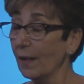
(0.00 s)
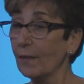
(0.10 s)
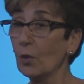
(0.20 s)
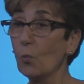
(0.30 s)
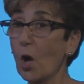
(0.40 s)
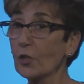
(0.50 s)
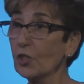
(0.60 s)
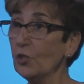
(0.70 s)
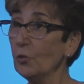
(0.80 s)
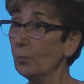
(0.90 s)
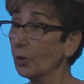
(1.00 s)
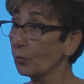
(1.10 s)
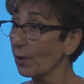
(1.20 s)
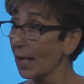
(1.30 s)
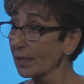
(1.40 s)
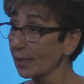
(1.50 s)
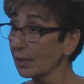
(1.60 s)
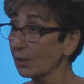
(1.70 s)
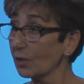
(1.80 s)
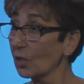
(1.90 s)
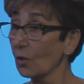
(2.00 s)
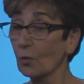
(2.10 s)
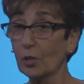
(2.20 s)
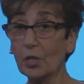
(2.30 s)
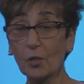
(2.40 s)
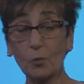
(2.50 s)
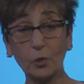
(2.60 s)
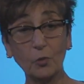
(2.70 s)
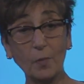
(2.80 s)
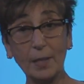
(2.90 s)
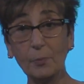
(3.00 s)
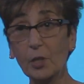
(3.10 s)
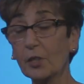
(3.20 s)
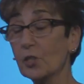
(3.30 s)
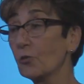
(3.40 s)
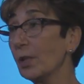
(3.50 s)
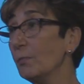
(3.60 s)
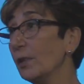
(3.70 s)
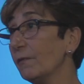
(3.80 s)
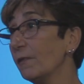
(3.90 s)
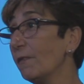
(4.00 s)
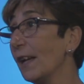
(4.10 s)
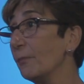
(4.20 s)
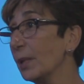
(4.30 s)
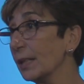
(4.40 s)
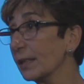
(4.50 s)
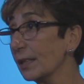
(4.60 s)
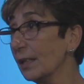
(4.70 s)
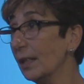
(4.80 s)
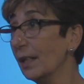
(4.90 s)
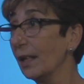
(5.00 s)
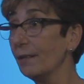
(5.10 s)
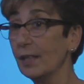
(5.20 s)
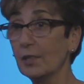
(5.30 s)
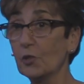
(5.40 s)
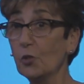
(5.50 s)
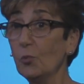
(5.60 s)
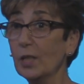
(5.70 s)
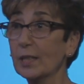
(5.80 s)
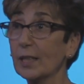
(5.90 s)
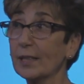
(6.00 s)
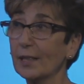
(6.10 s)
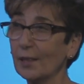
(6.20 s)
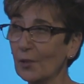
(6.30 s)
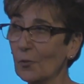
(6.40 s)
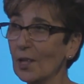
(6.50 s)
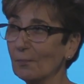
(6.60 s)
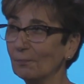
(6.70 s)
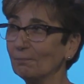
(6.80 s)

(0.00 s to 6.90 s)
They're watching you progress. So, you know, you might be on the treadmill for 5 minutes. And then in 2 weeks, they say, you know what?